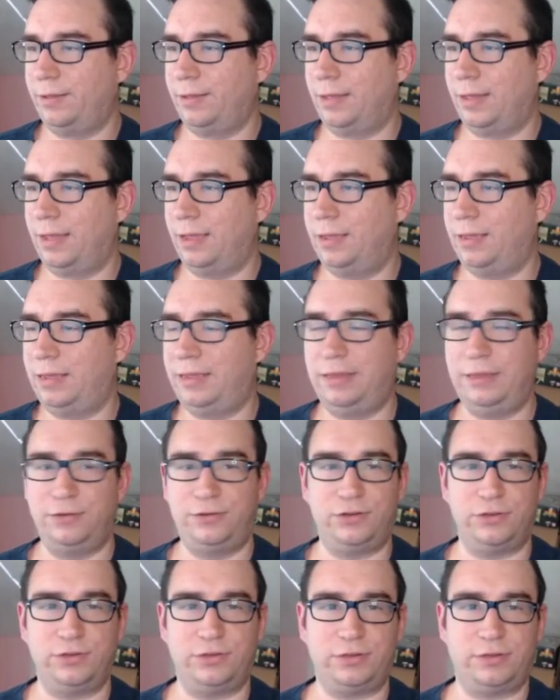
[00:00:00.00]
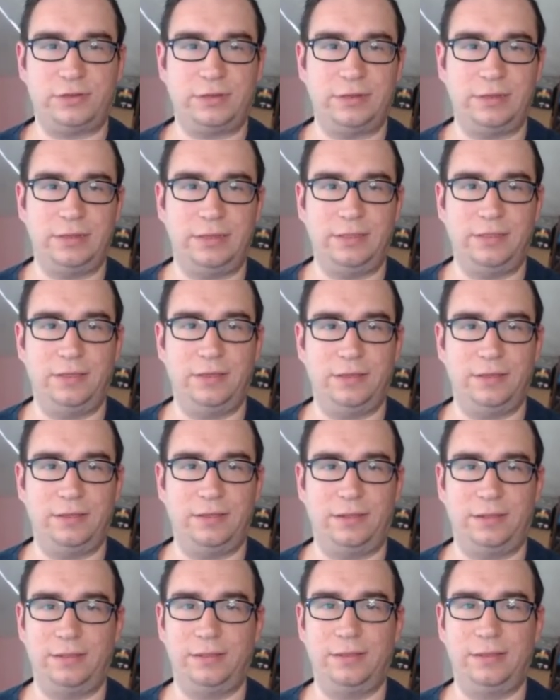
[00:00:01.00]
he's just
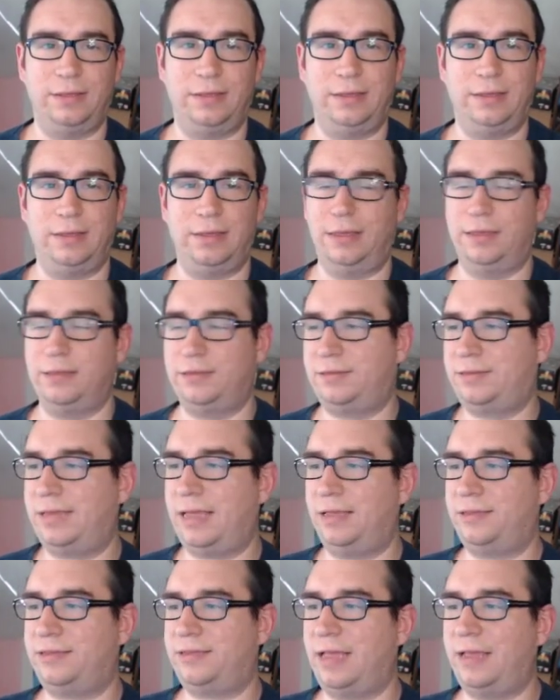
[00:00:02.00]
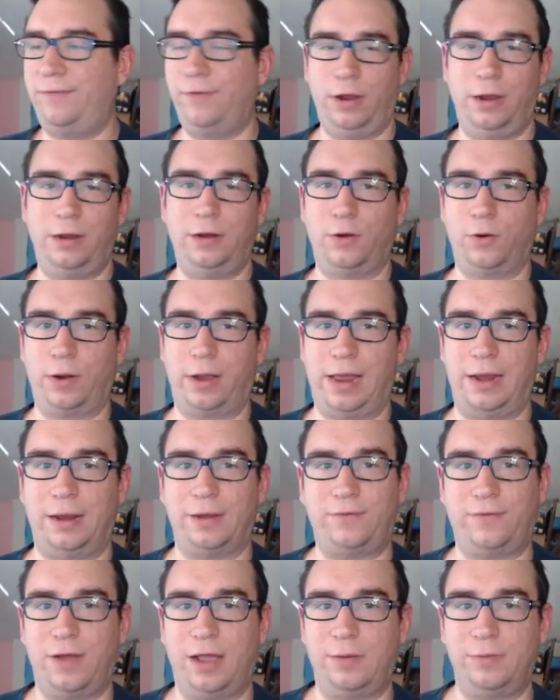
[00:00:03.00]
save your
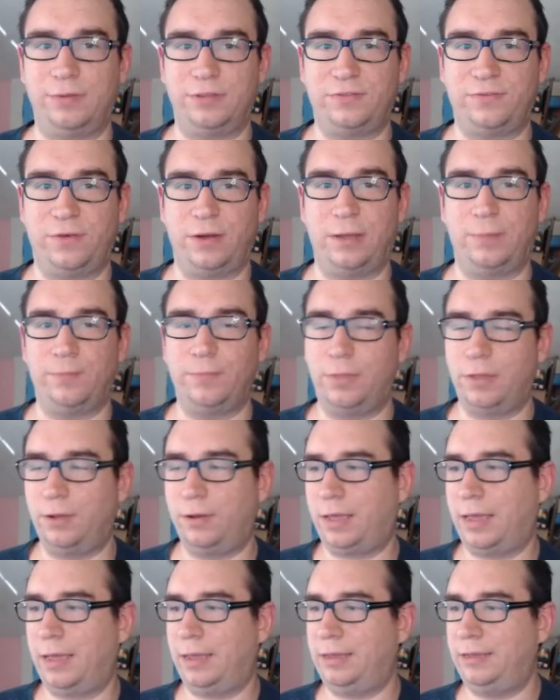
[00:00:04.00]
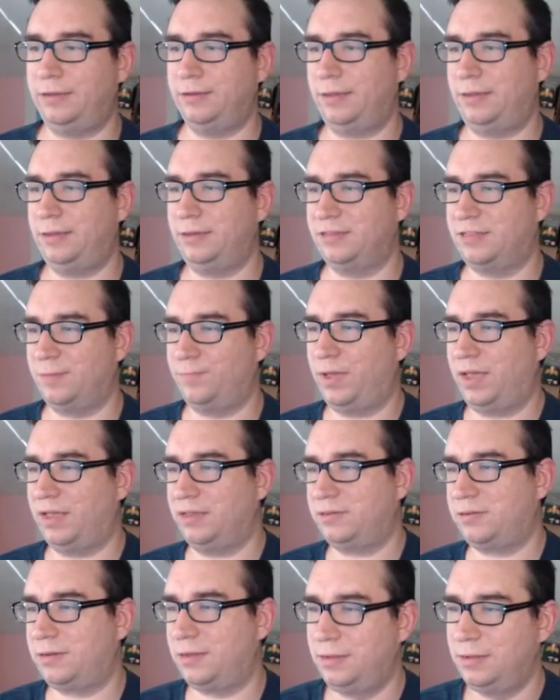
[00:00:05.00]
inorganic fragments for him. Okay, he's the
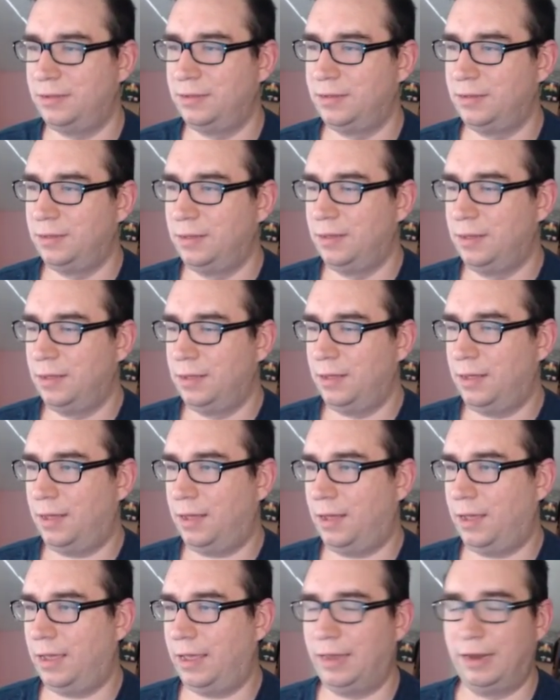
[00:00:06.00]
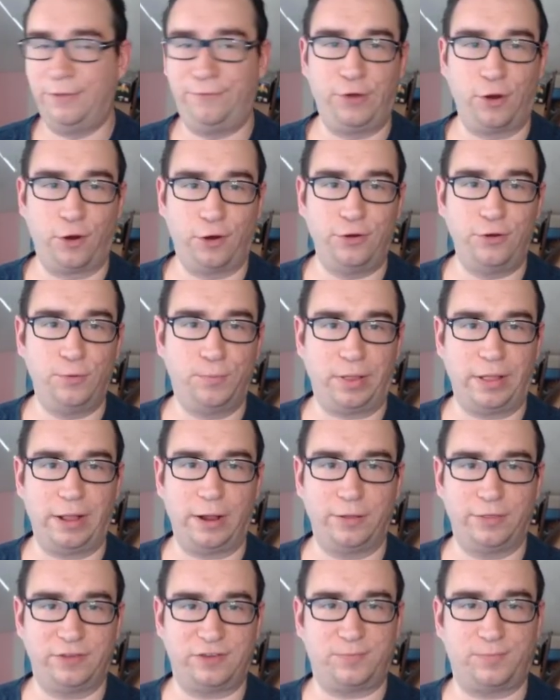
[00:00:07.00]
best. And if you're a new
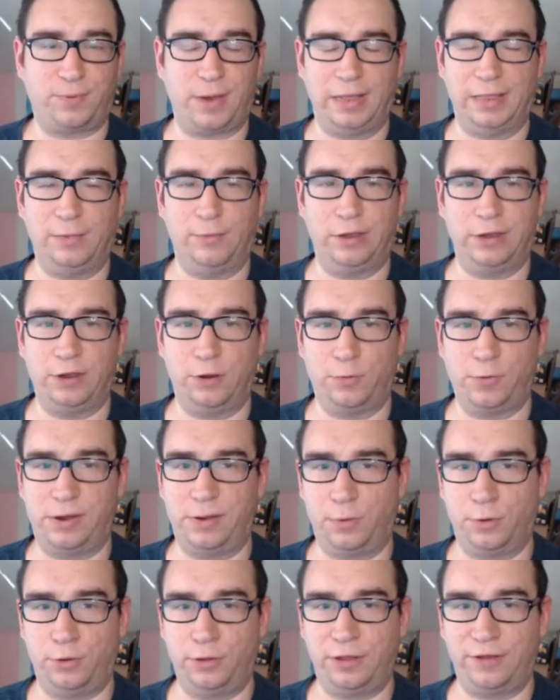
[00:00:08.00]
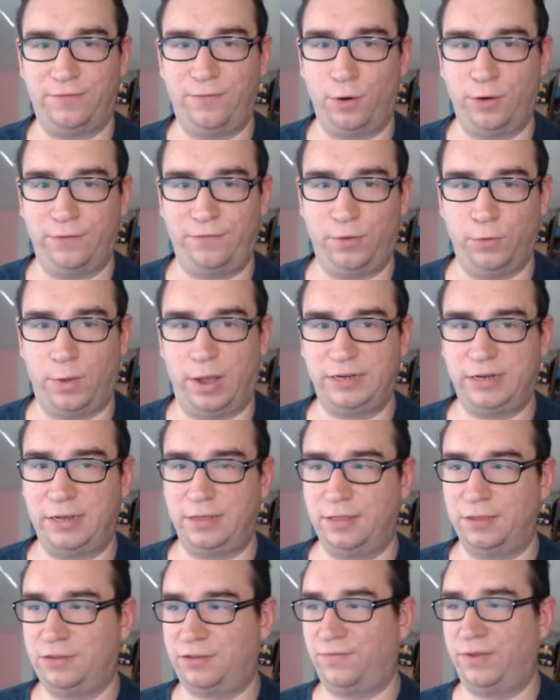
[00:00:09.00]
player, this is probably what you're re-rolling for. If you're
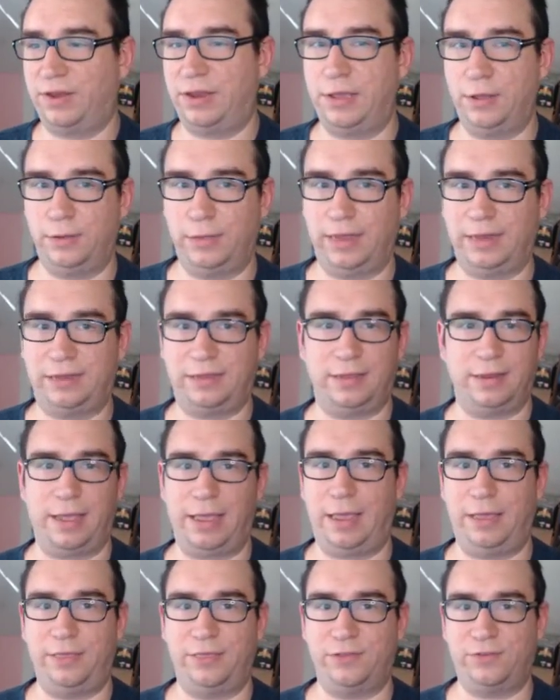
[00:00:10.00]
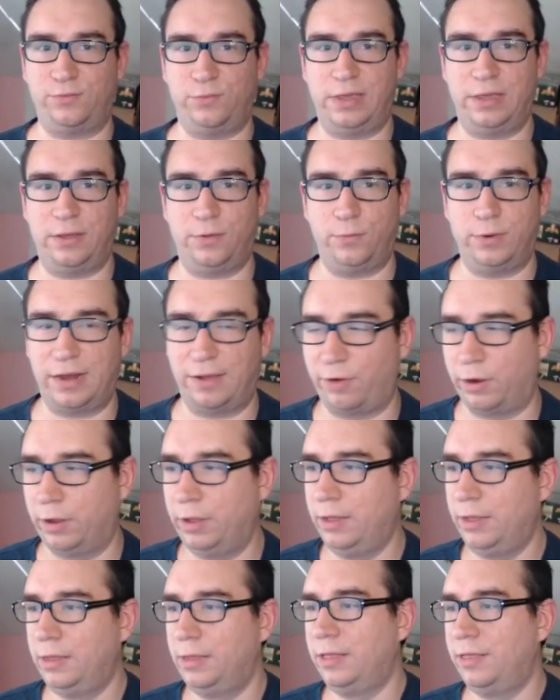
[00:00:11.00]
watching this video like today, this week, whatever,
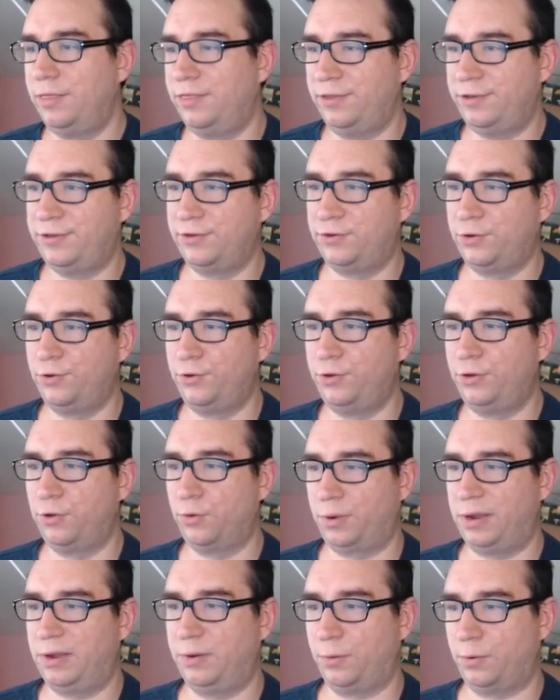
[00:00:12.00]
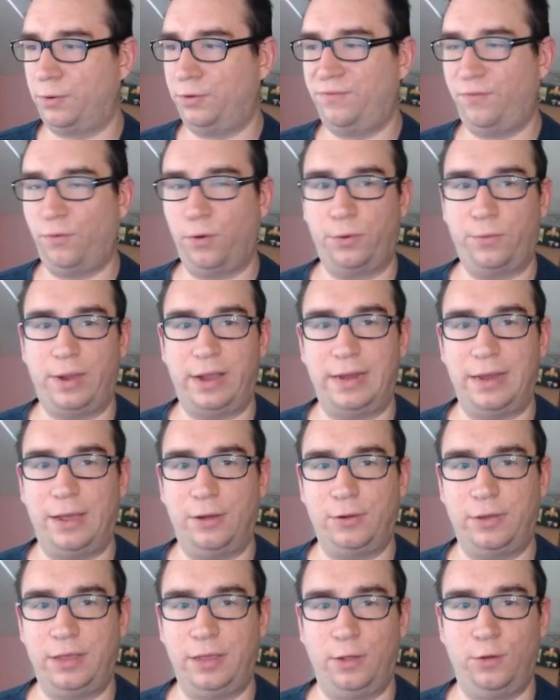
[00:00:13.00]
this is who you re-roll for right
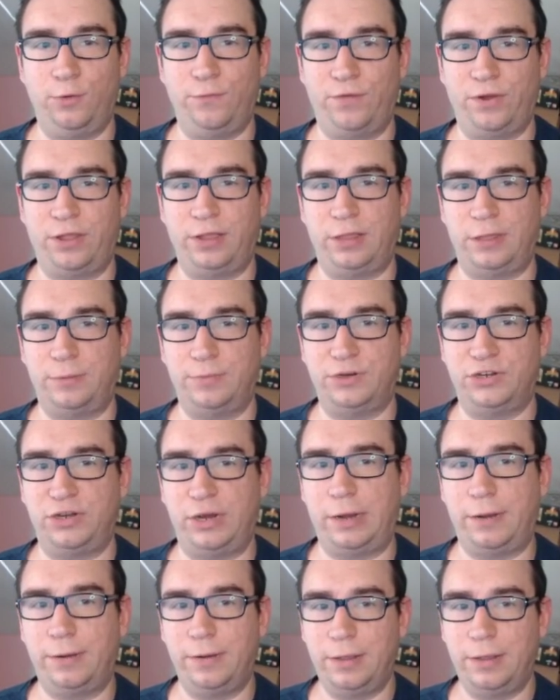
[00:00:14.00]
now. Overkilling Machine.